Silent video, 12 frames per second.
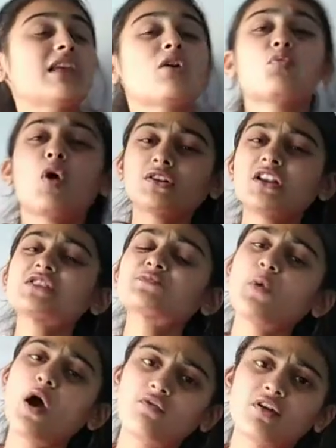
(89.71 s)
Now, what is
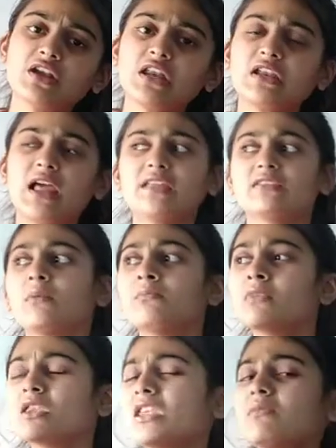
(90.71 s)
poverty line? The
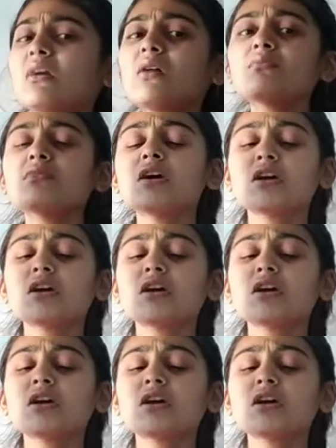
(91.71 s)
minimum